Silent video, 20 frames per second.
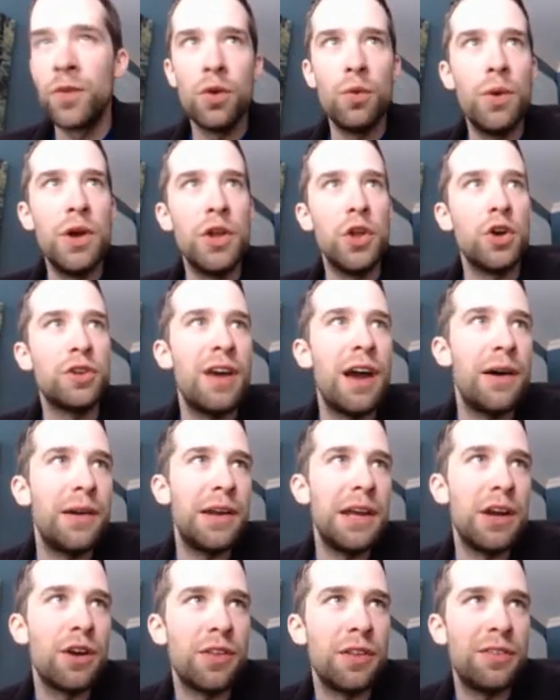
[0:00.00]
We look down
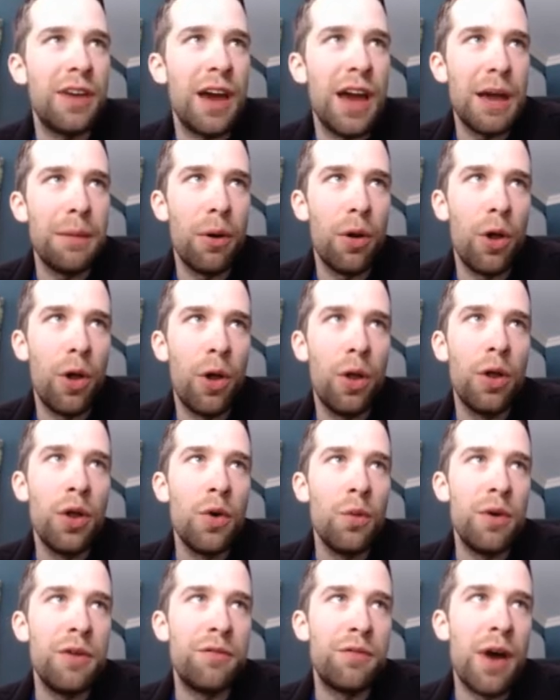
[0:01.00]
here at the table,
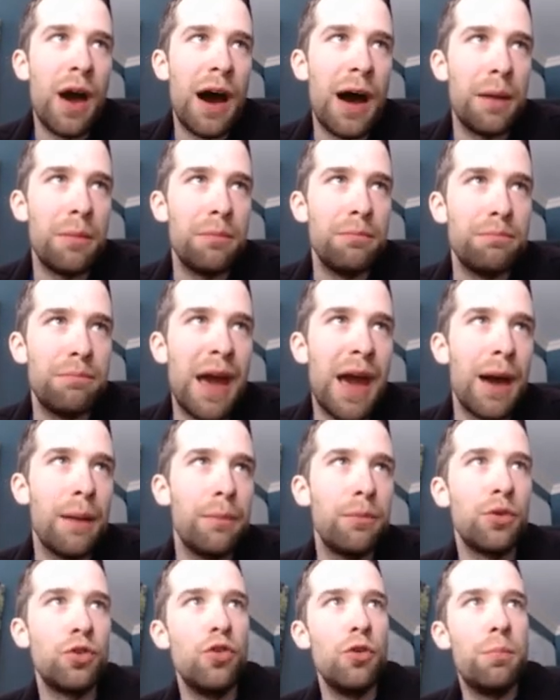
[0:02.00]
we've got,
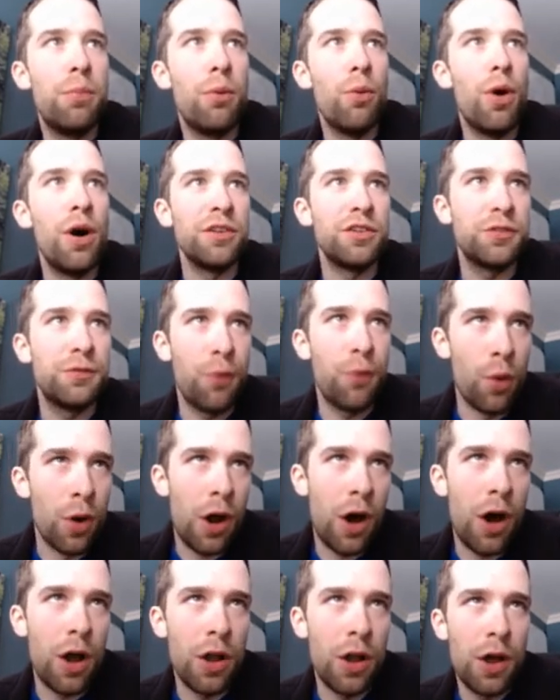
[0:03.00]
bam, group 1 is 4
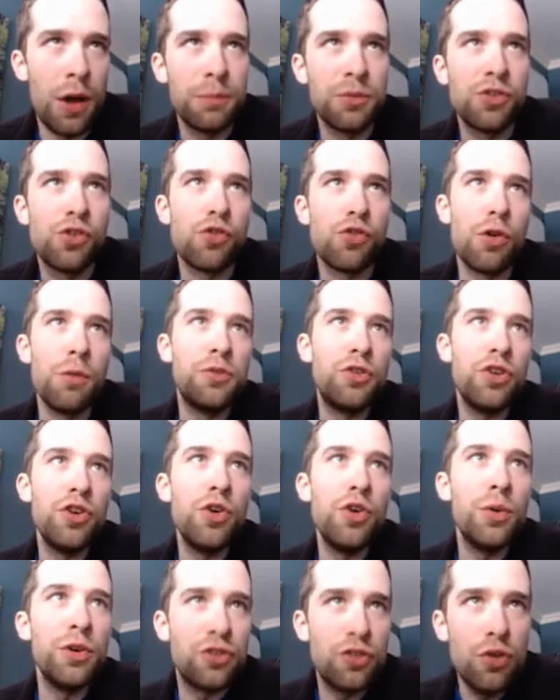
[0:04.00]
columns, group
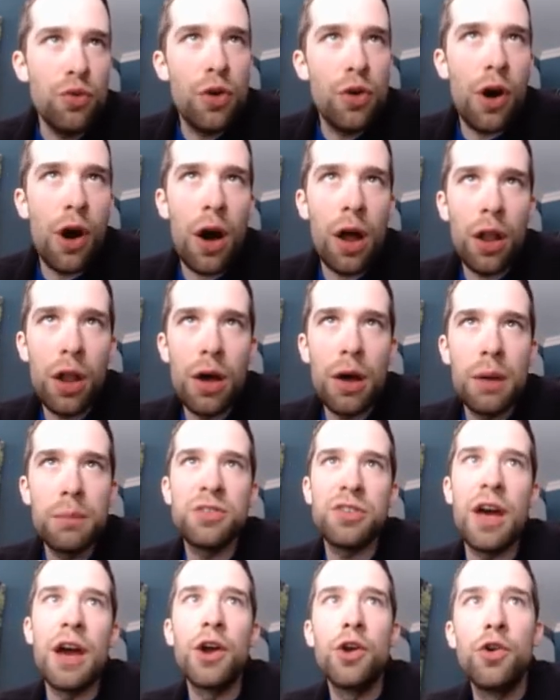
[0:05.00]
2 is 2
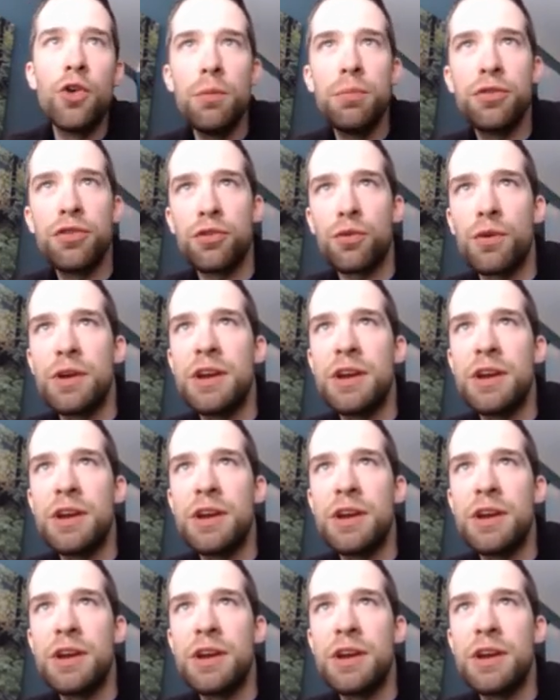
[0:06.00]
columns, and group 3